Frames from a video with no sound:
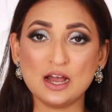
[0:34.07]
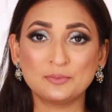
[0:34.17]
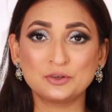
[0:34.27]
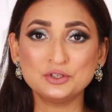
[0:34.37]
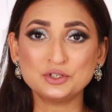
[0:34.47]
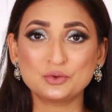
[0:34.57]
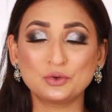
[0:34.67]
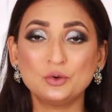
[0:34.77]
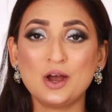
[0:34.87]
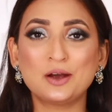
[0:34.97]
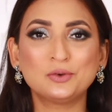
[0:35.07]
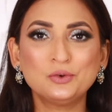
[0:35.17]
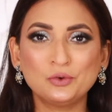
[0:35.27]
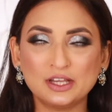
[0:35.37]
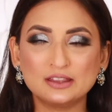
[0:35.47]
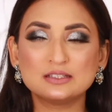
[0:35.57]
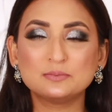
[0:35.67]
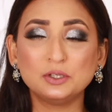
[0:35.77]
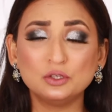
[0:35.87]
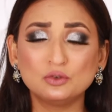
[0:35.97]
I'm going to show you how to create this
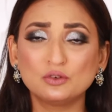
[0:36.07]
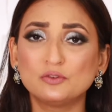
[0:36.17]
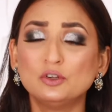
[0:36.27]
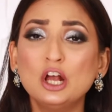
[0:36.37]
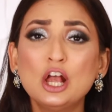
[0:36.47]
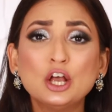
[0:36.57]
beautiful,